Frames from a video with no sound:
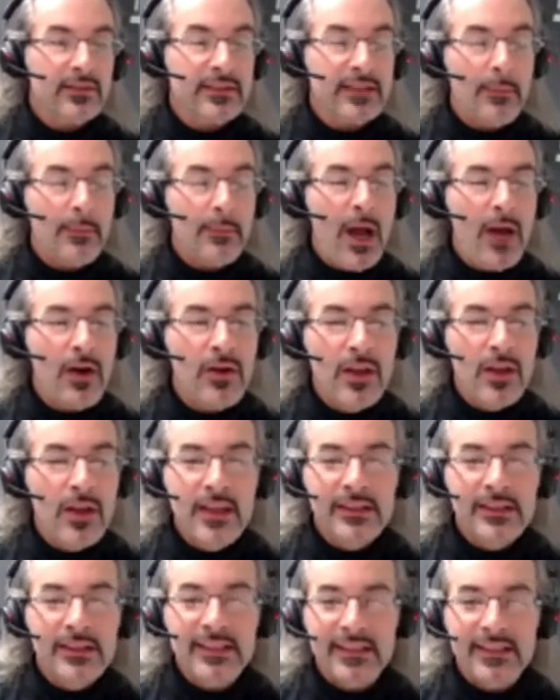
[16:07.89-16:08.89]
So somehow
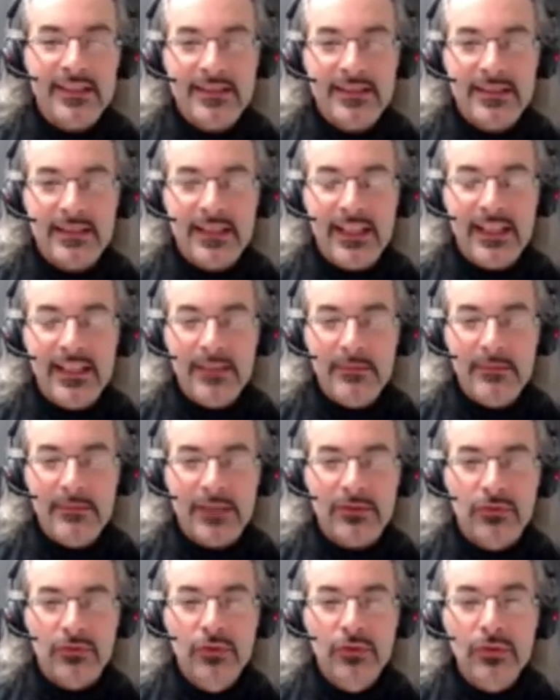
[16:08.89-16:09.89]
this is a little
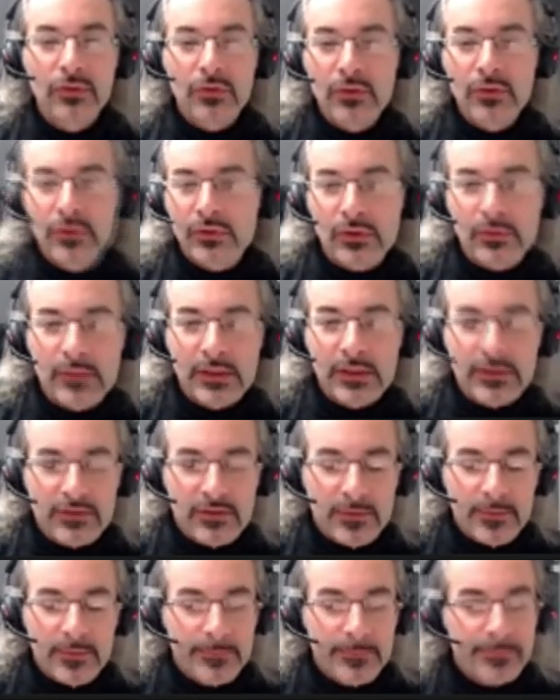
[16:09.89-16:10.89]
bit too good to be
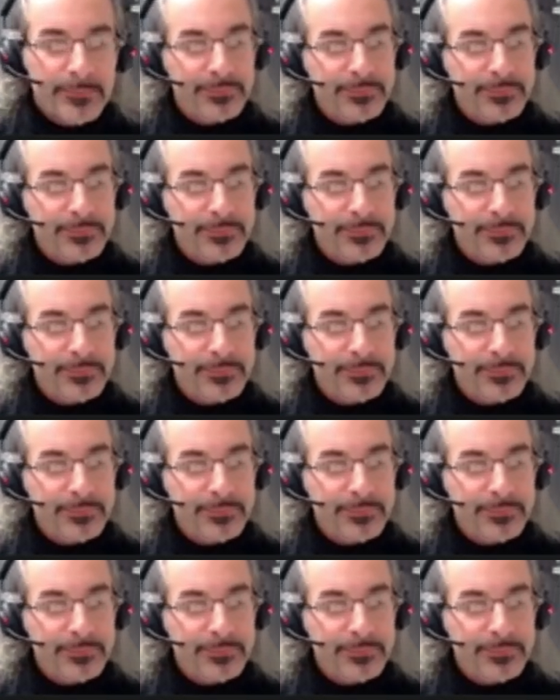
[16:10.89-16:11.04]
true.